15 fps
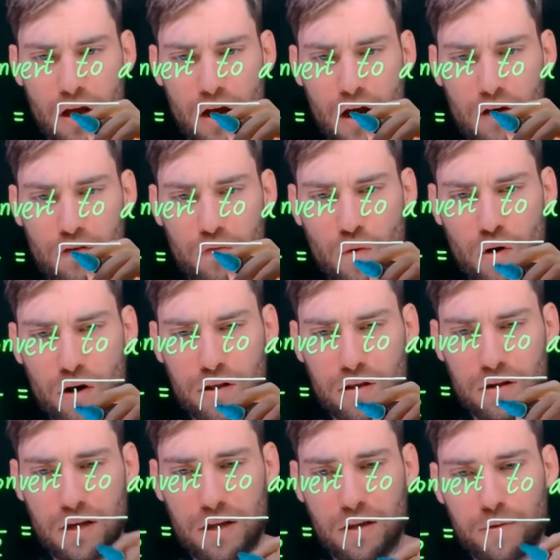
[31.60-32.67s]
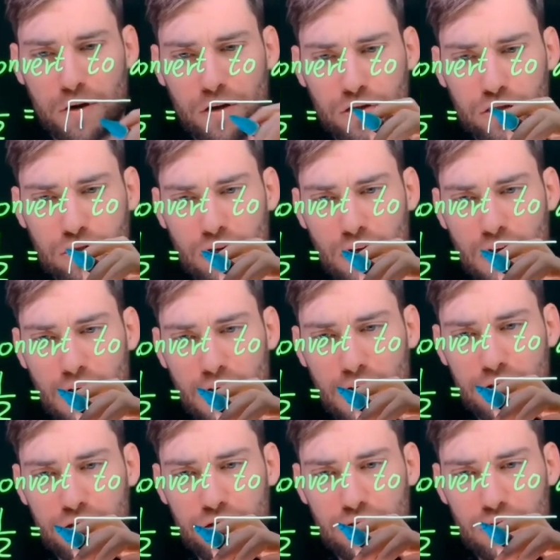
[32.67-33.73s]
of 1 in the bus
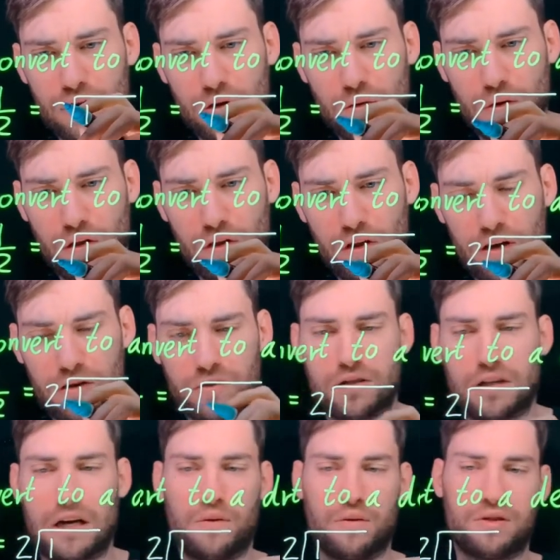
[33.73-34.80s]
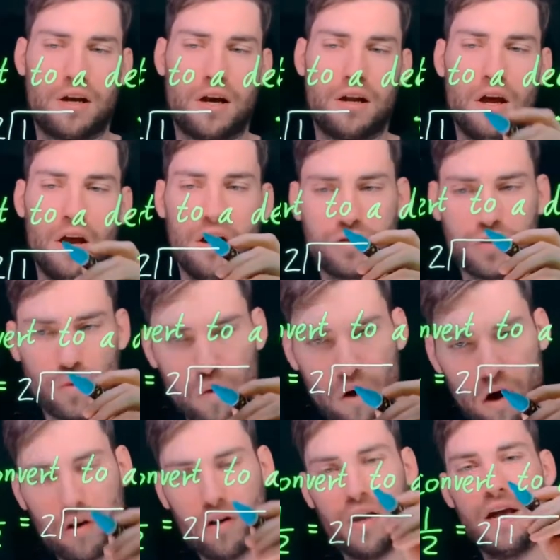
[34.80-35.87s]
and 2 on the outside. So 1